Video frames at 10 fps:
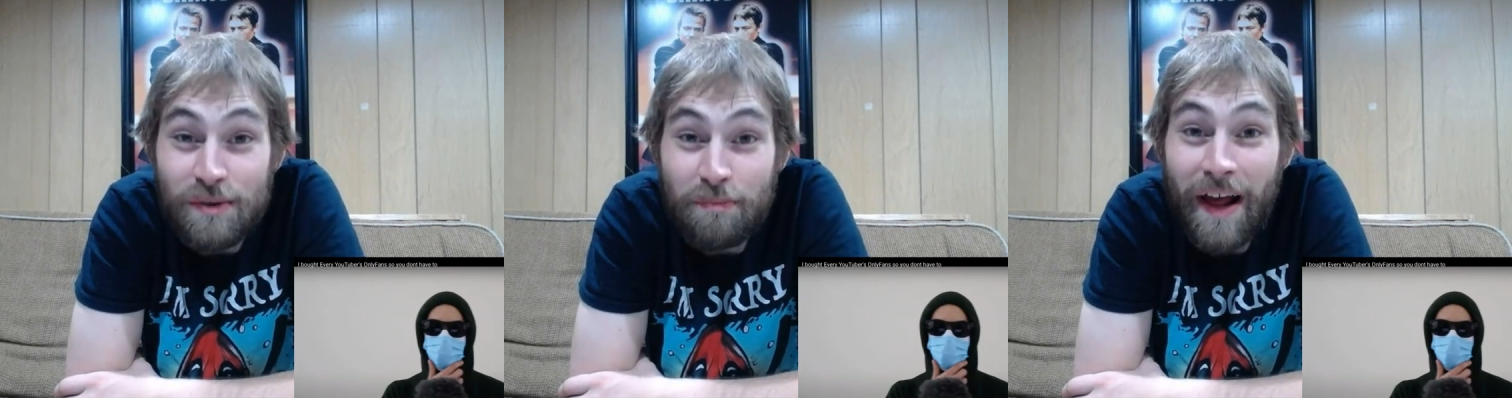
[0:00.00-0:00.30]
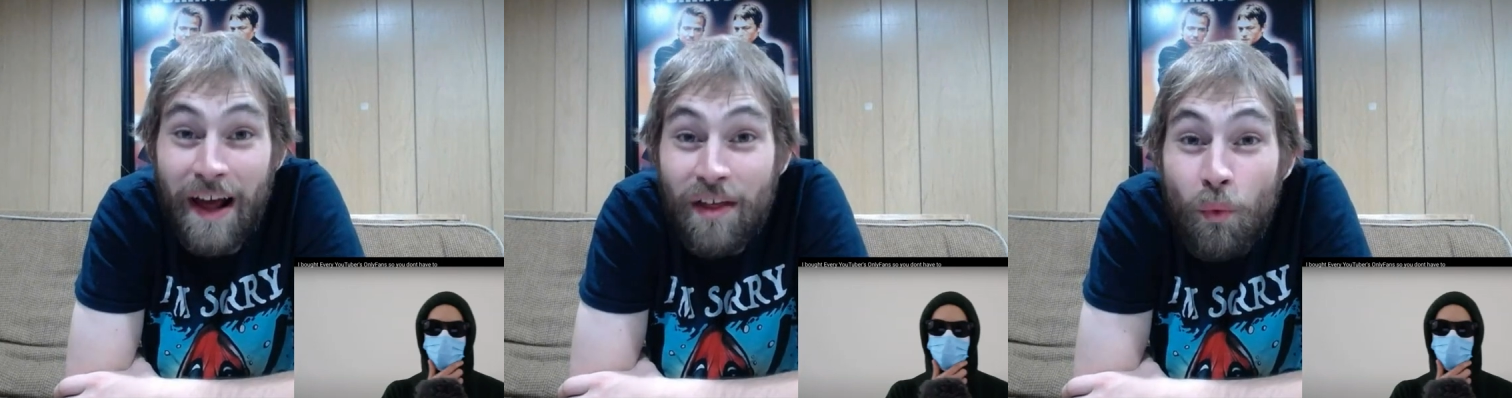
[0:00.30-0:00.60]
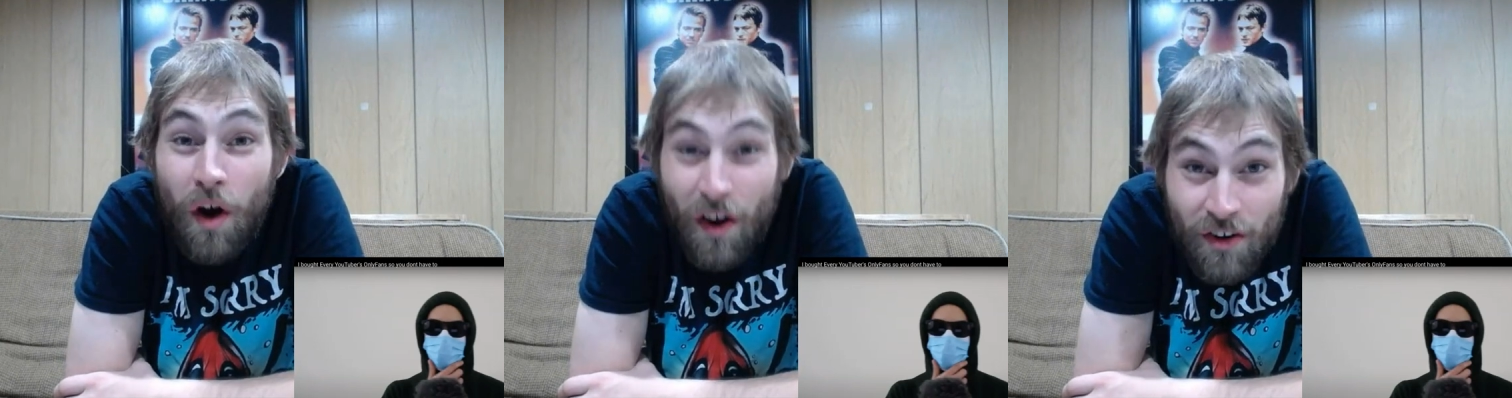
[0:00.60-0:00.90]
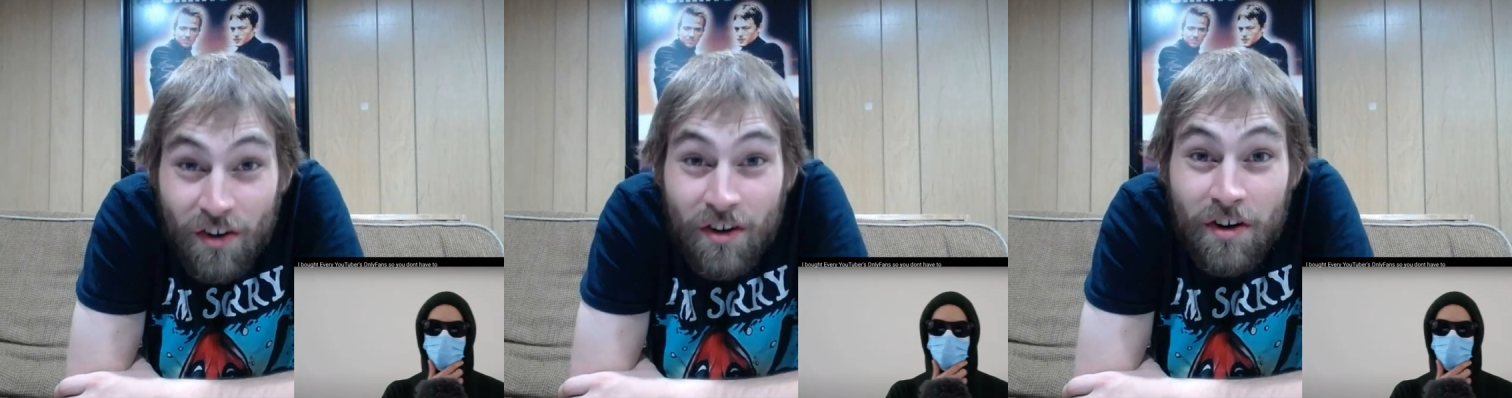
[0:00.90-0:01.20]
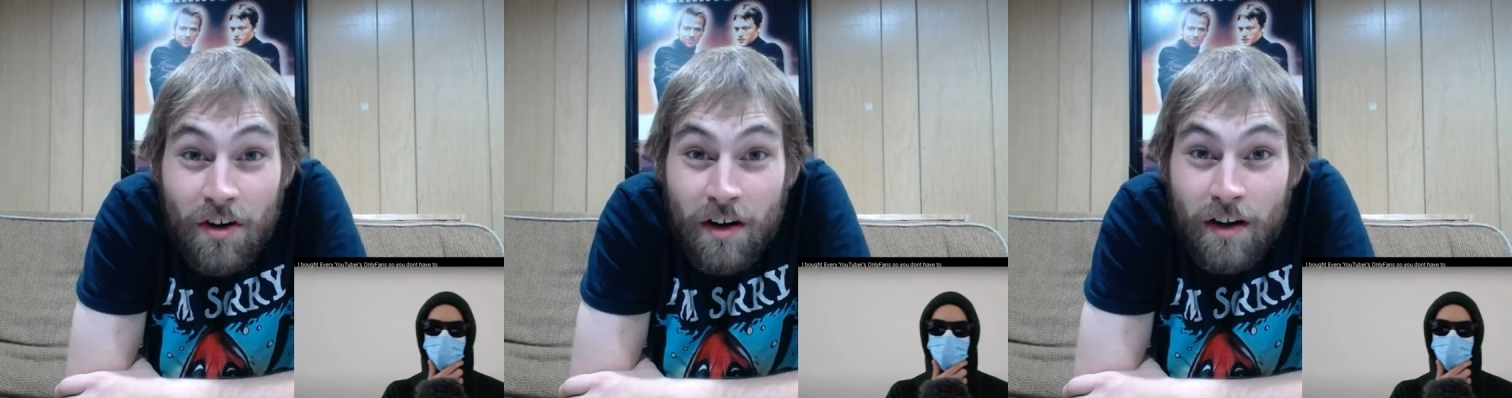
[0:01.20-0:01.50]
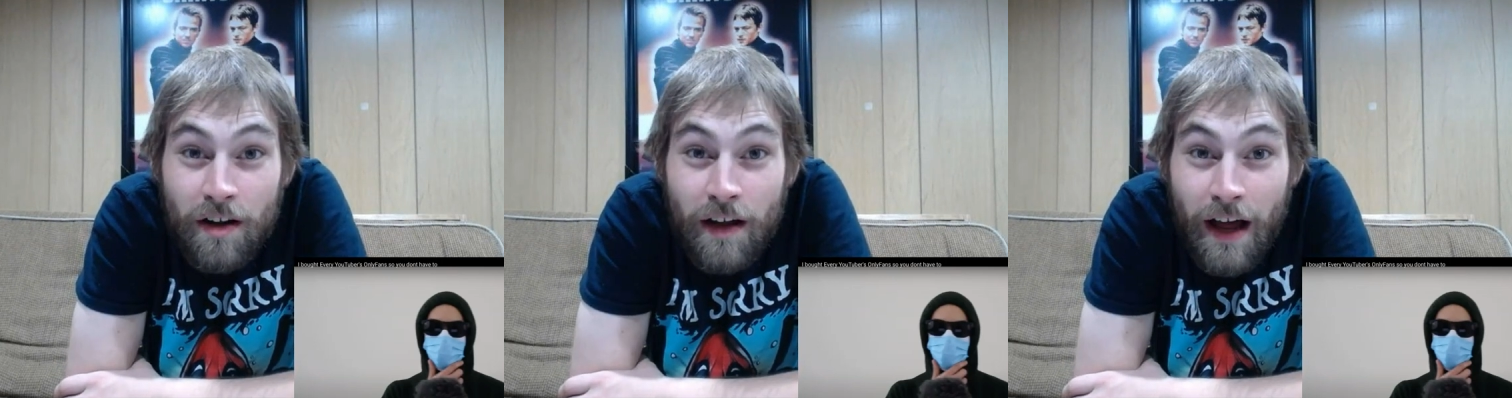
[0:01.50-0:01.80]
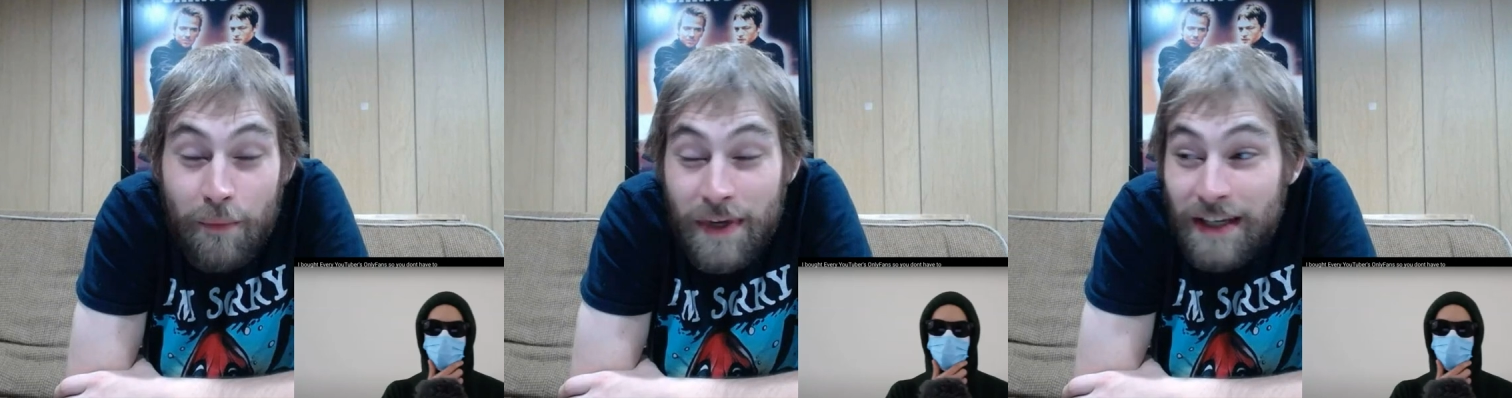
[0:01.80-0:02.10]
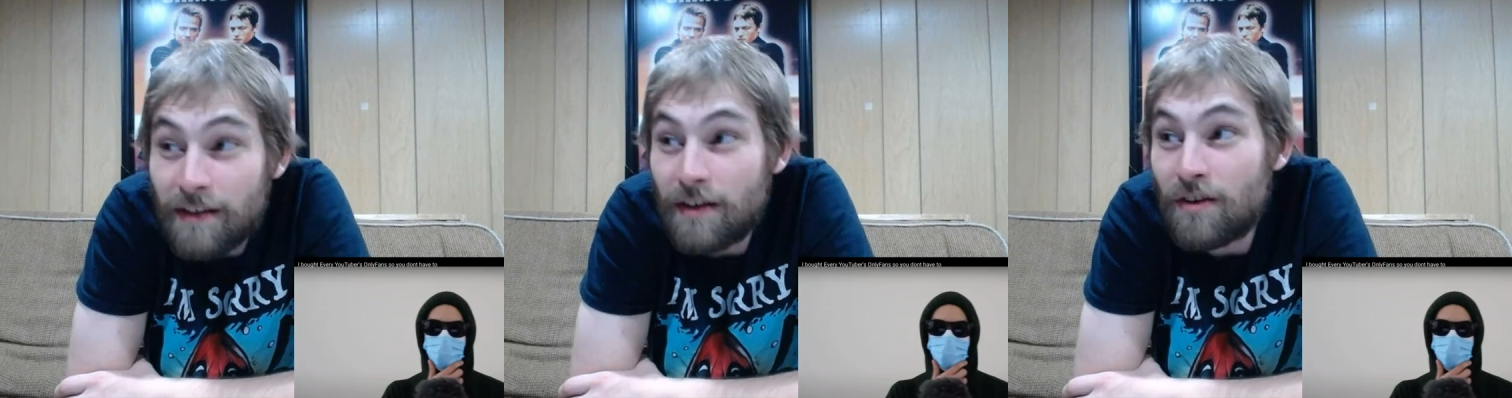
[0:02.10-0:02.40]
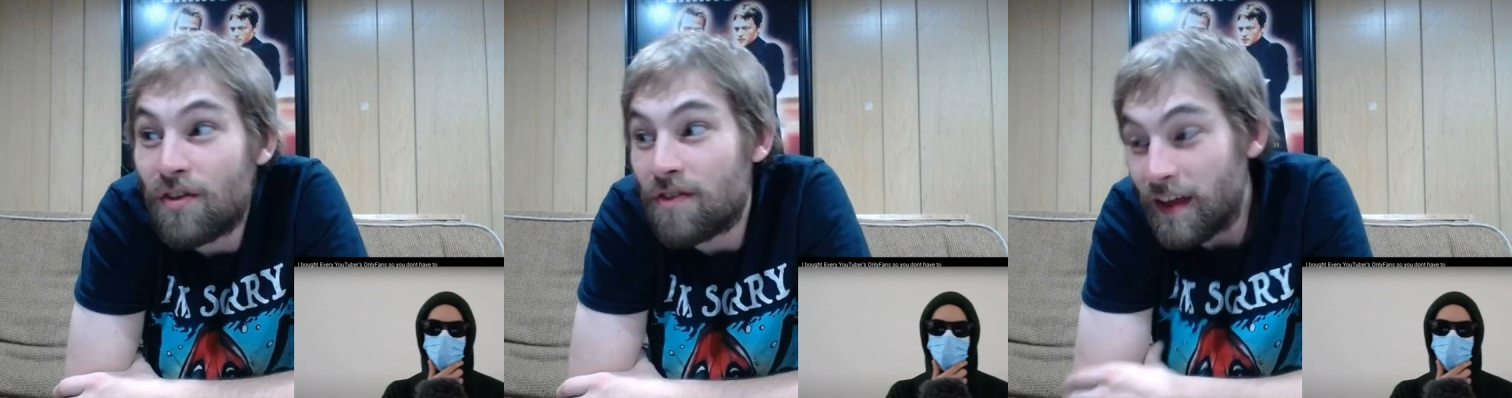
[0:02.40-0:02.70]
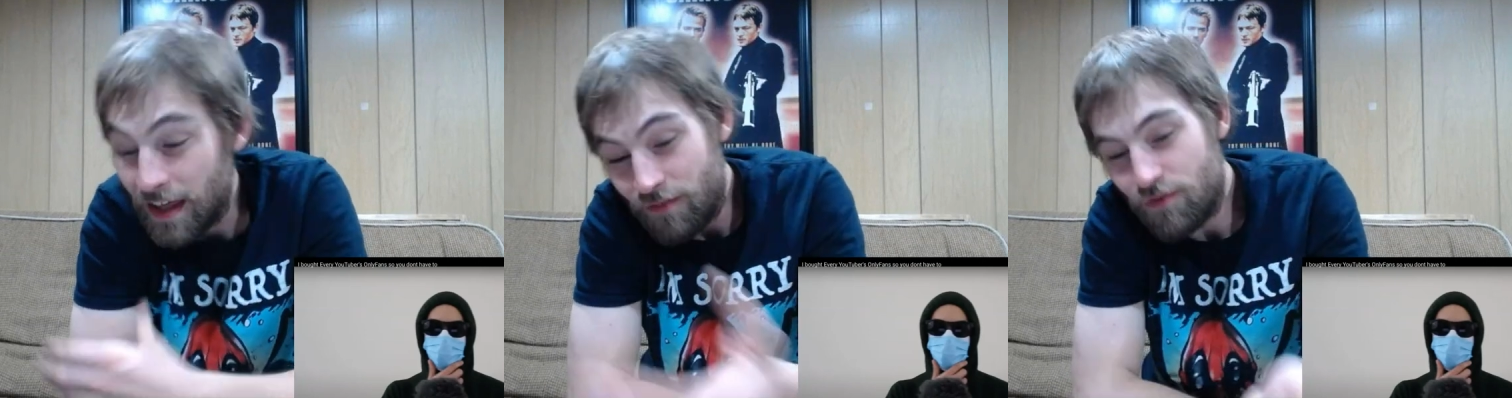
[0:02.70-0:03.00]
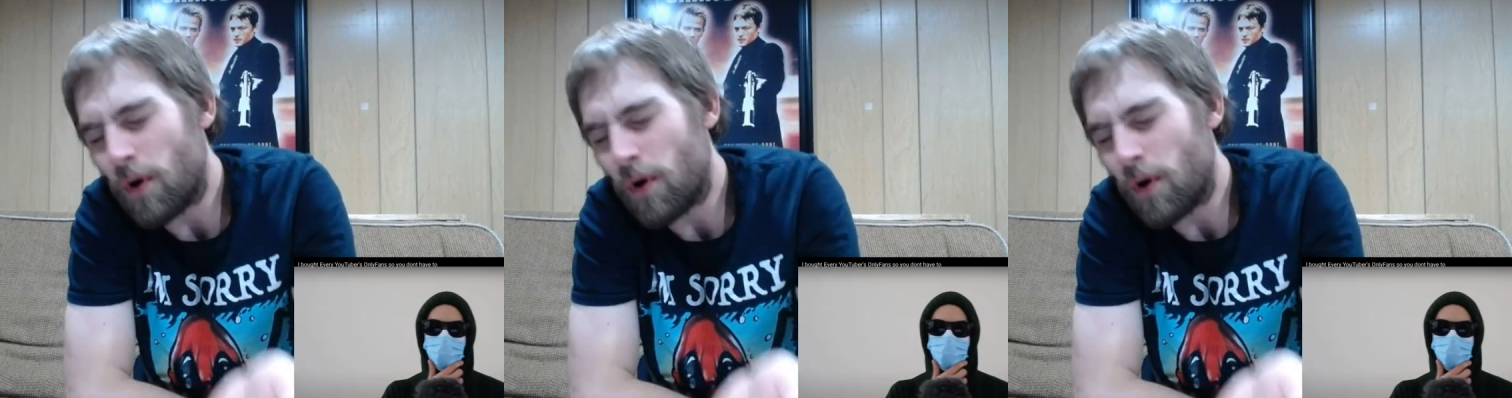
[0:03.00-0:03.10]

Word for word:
Speaker 1: bathwater? I mean, here's the thing. If you are